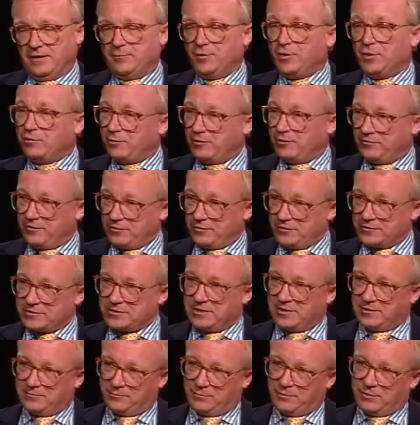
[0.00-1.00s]
book
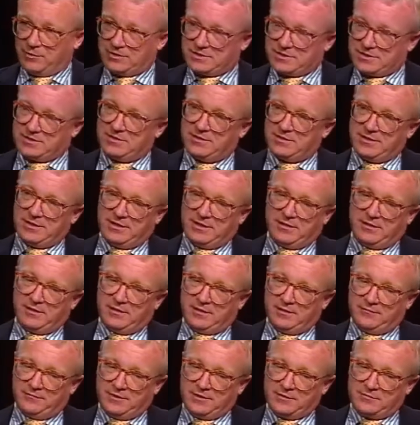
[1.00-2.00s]
reviews on books
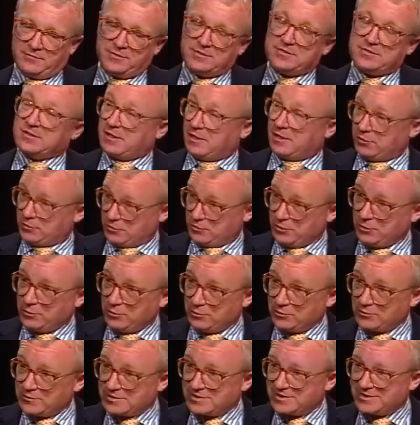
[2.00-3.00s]
of interest,
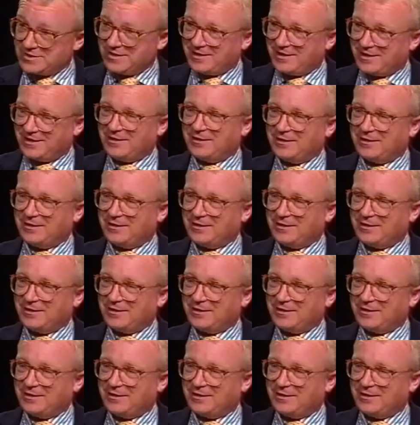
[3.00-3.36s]
cartoons,